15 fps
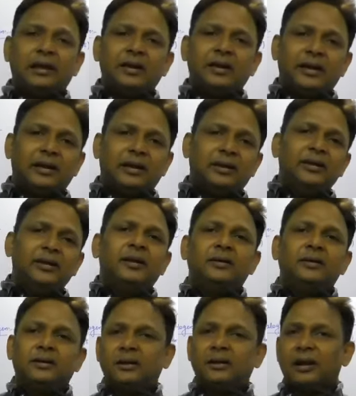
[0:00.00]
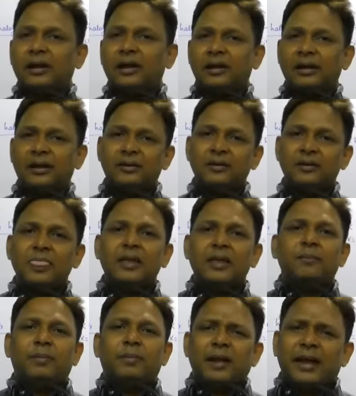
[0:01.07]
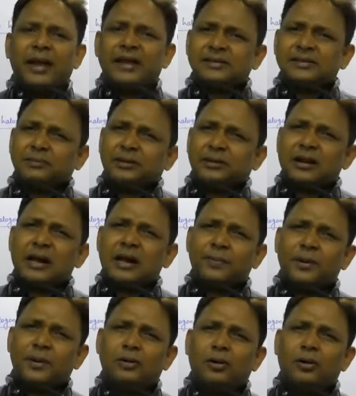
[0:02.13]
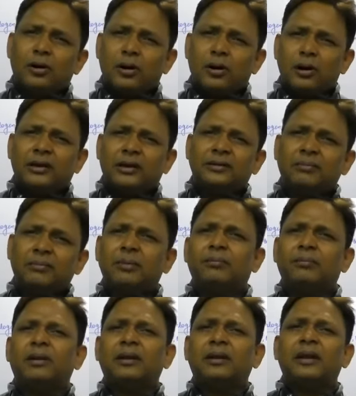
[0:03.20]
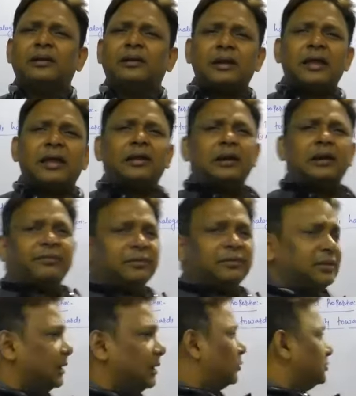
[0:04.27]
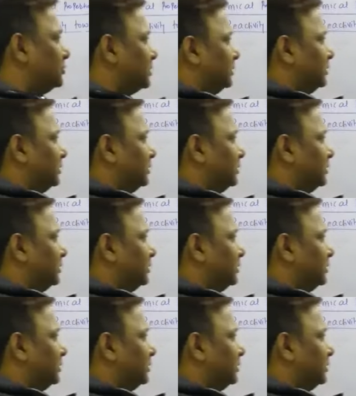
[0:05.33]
and tetrahalide. But except carbon, all other member react directly with the halogen.